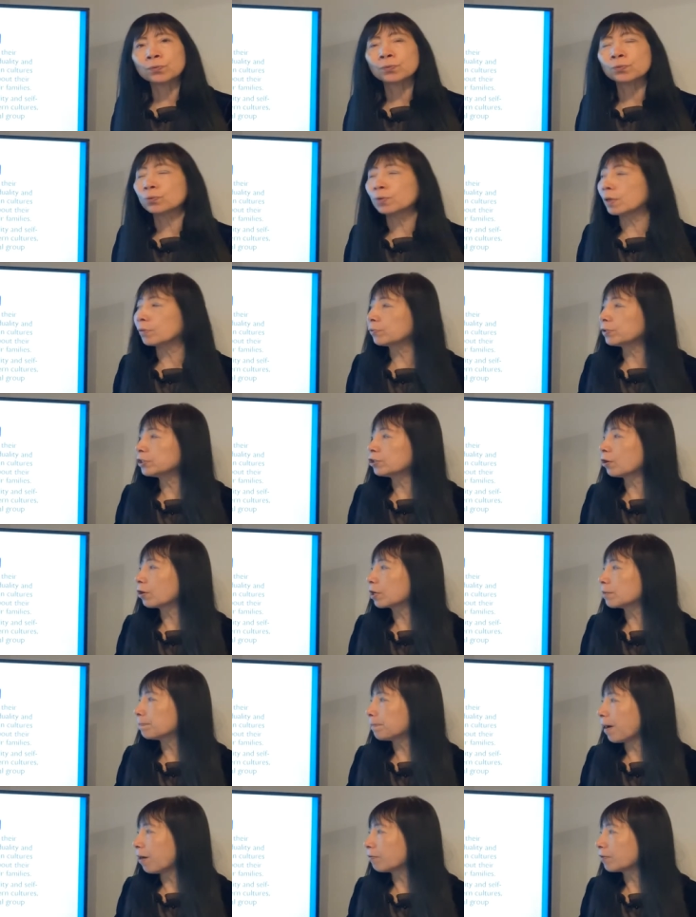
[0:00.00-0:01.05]
when we talk
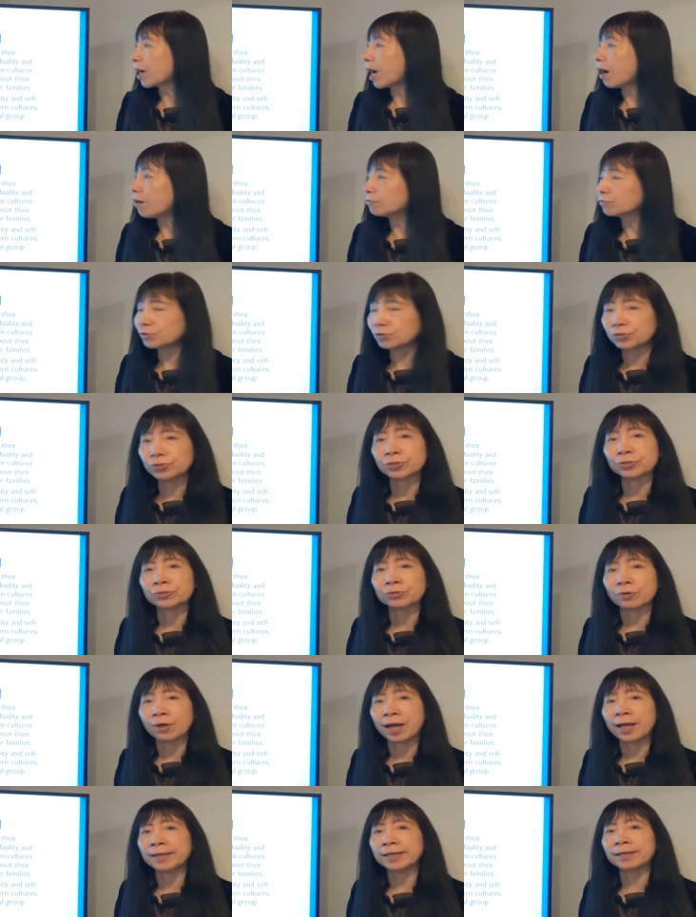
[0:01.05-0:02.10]
about culture,
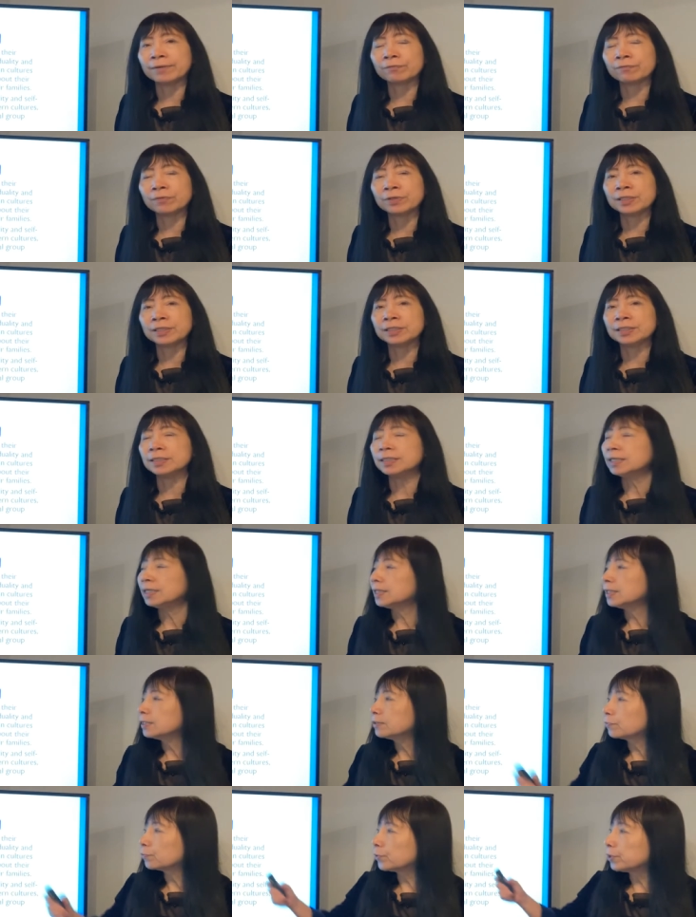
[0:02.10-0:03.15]
right, and we,
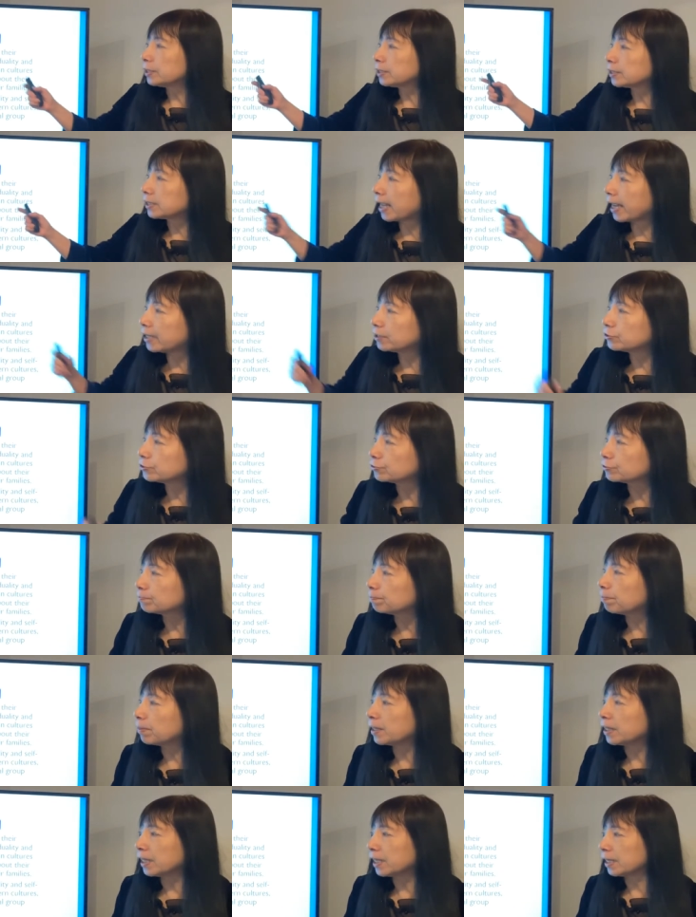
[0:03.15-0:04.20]
we tend to
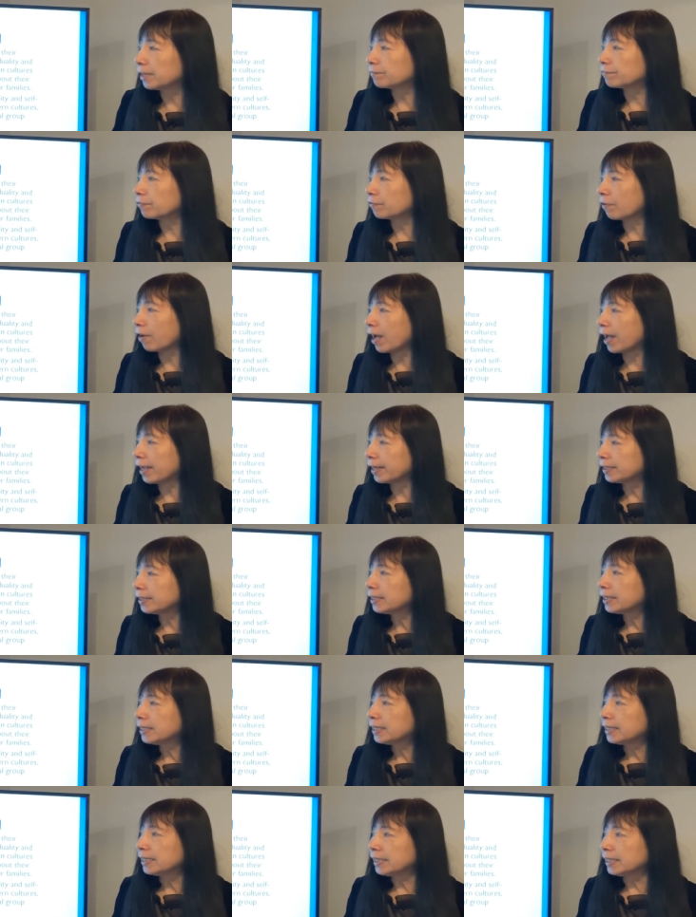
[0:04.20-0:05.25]
believe, right,
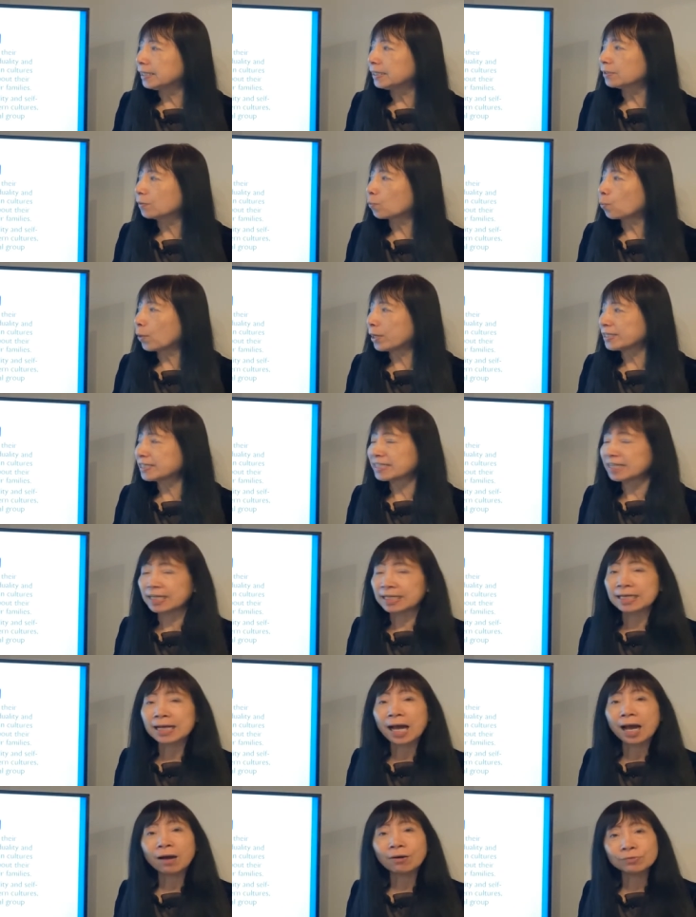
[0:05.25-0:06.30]
in the Western
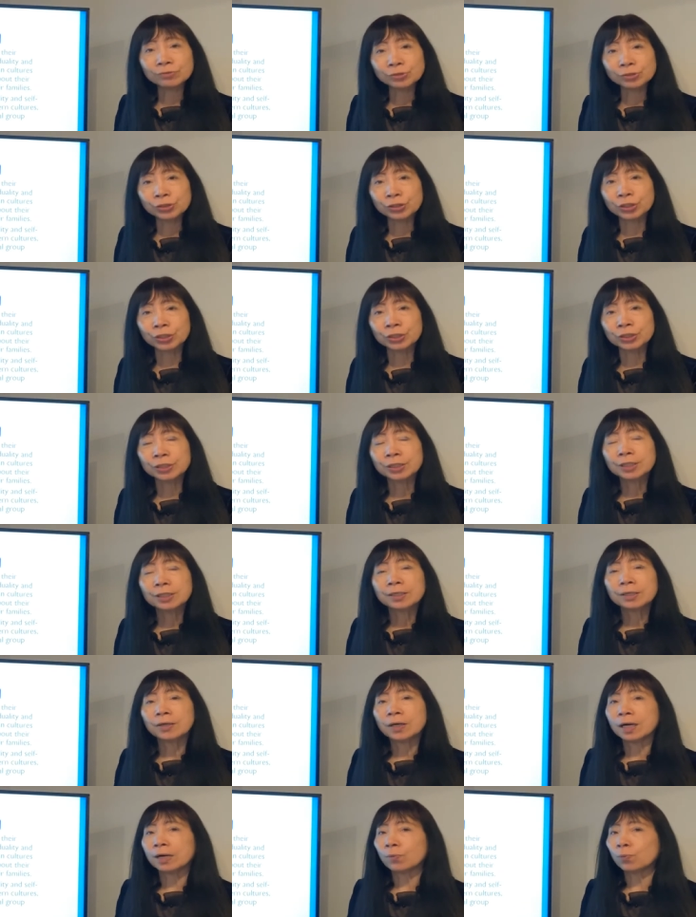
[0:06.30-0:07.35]
culture,
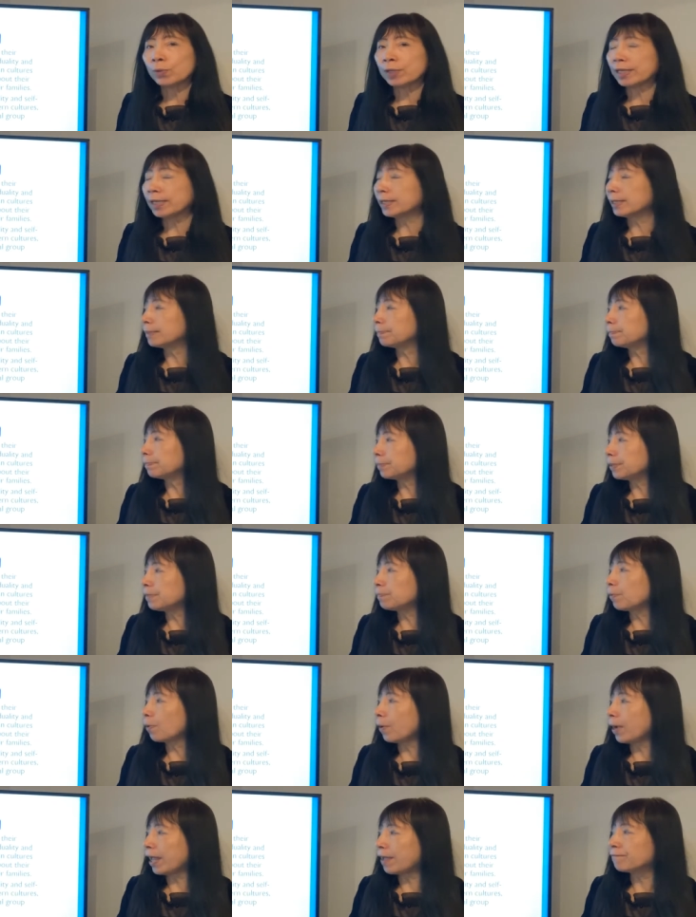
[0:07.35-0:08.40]
uh, we
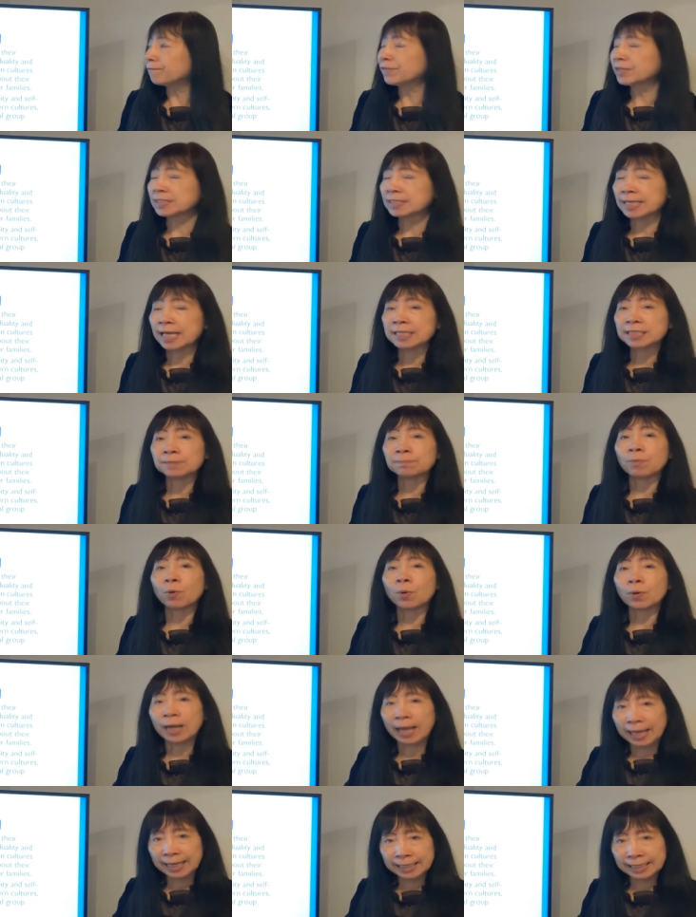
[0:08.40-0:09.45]
people emphasize more
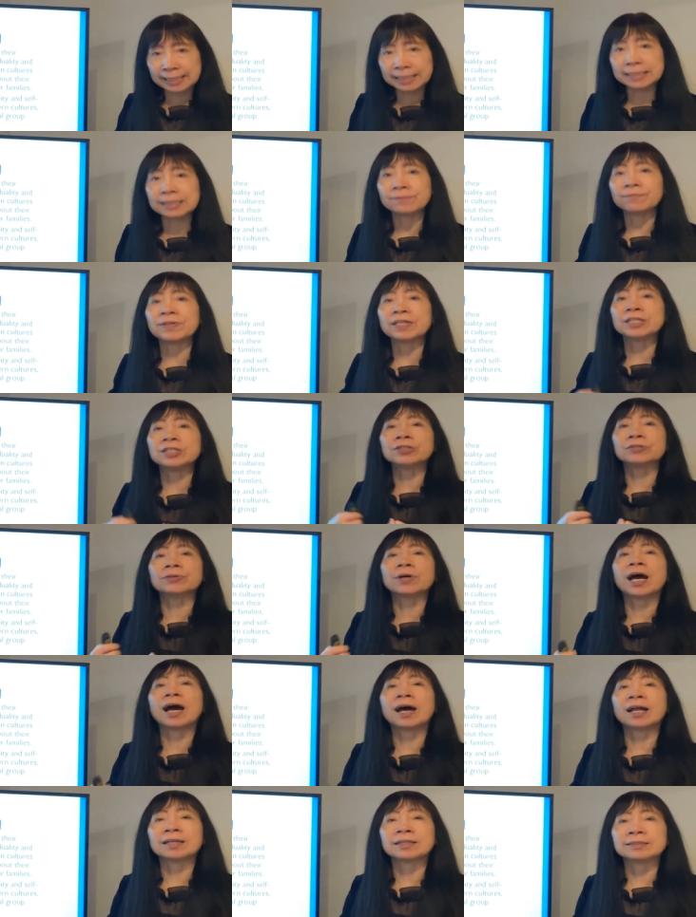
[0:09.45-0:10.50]
like
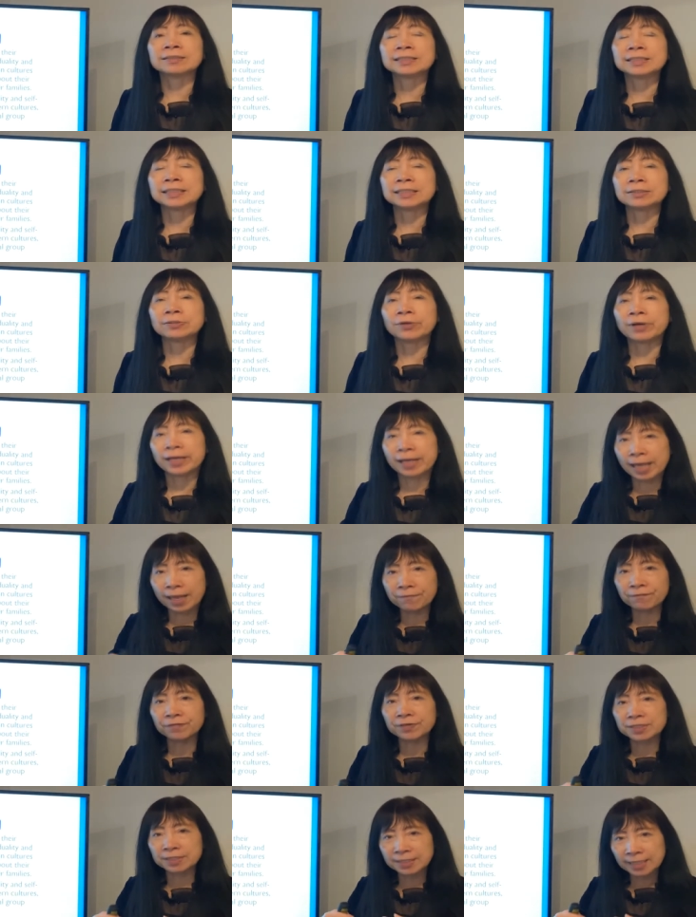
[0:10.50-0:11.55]
individuality, right?
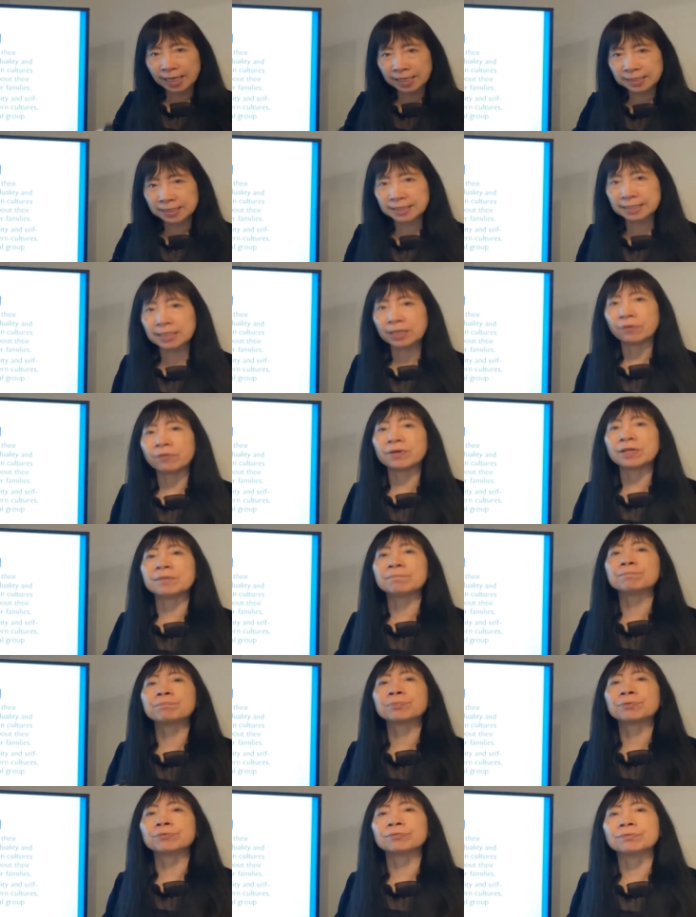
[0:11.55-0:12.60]
Emphasize
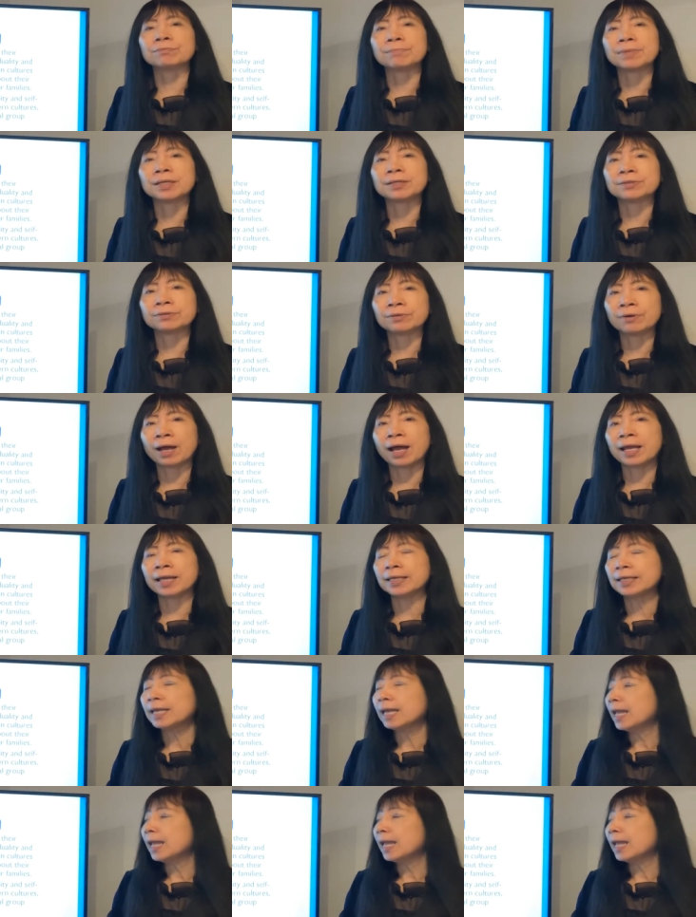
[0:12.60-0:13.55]
self-improvement, right?